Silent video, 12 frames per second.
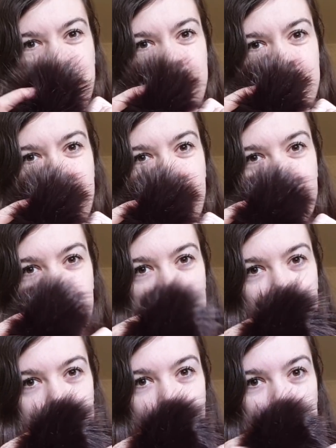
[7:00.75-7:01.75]
usually not a
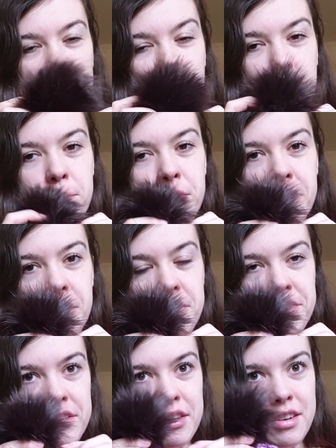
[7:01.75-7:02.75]
big pom-pom
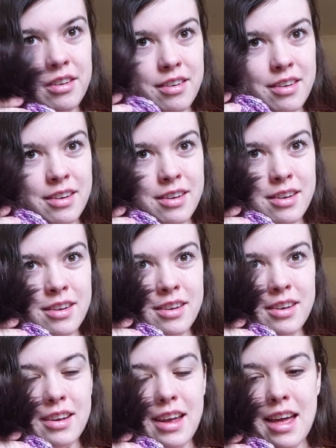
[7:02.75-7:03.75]
person,
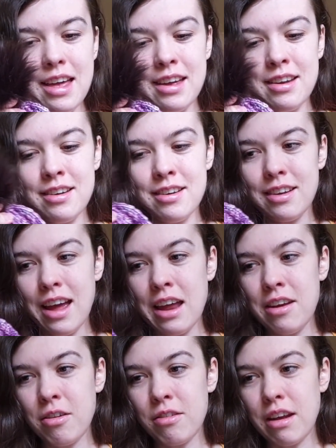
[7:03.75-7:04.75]
and I
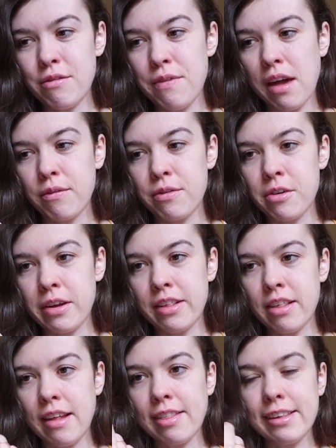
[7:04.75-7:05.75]
know that fake fur is
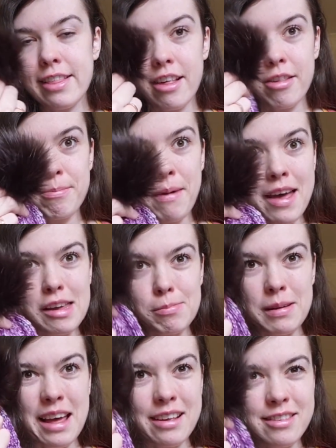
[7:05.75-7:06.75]
essentially just buying
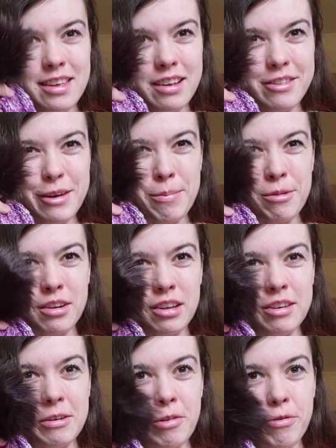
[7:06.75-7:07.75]
plastic, so I'm not a
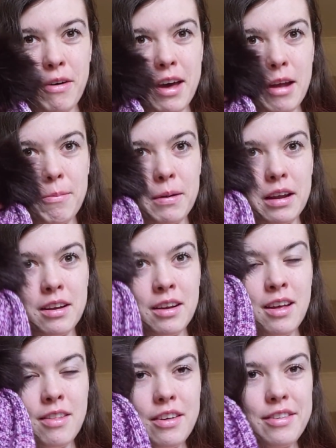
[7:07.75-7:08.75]
huge fan, but
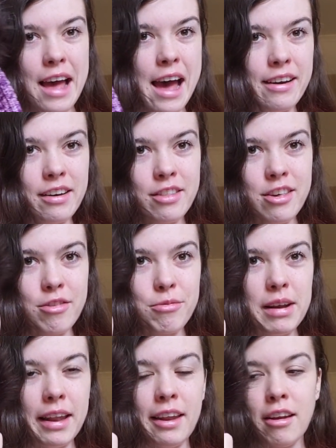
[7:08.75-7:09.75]
this hat just
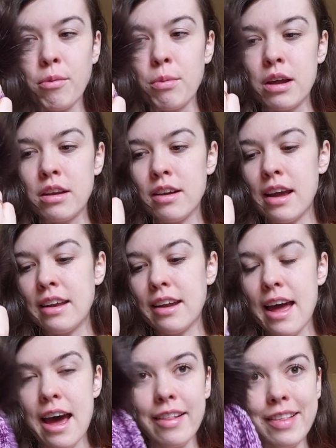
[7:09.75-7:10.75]
really needed one, and
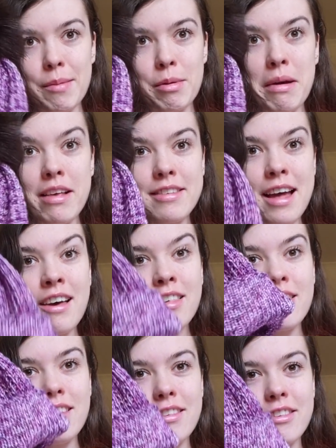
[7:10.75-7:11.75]
I had some in my stash,
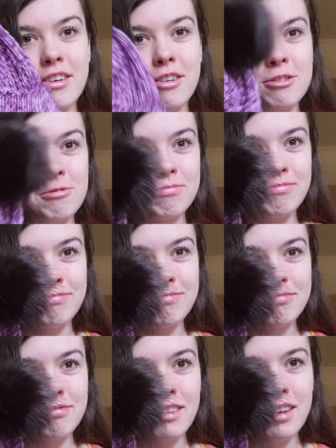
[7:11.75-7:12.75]
so
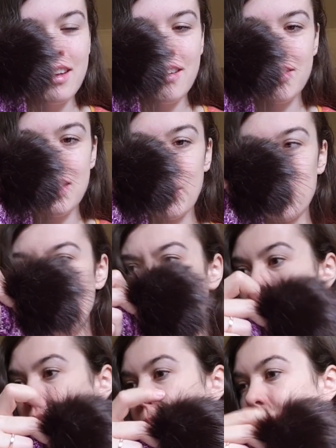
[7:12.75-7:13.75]
there we are.